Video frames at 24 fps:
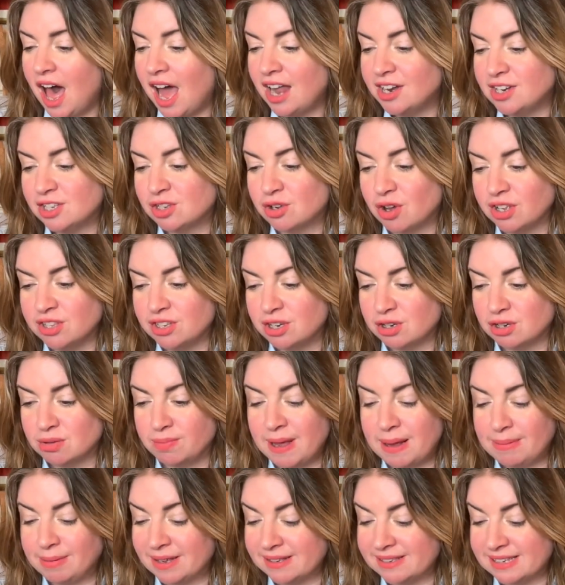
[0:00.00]
I just got in touch with
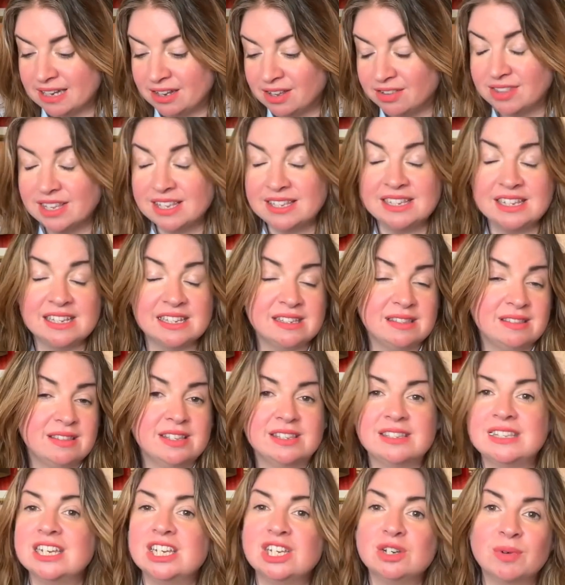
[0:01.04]
people. I said, look, this is the
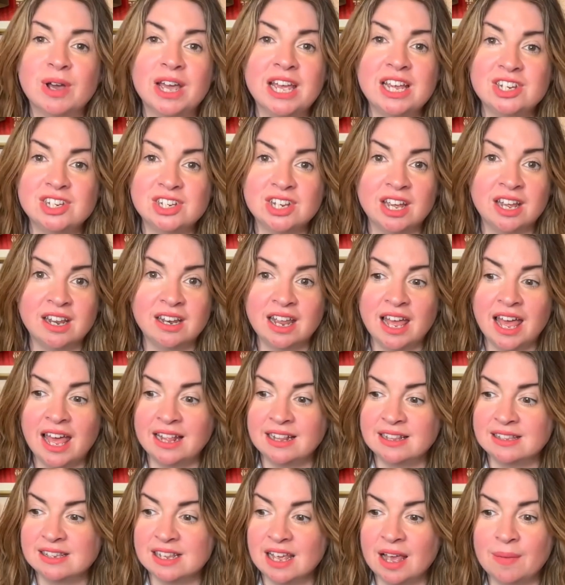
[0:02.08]
situation,
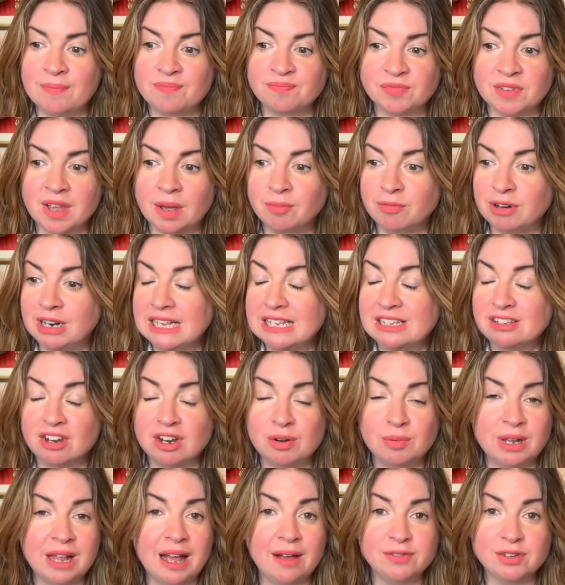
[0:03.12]
and I'm really sorry,
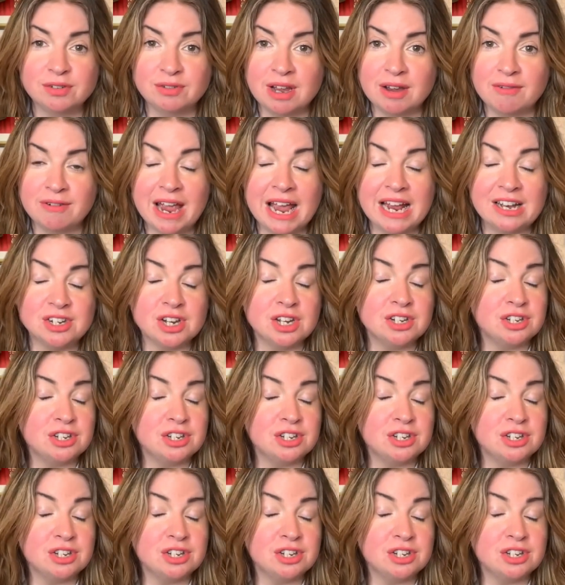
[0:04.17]
we'll have to rearrange.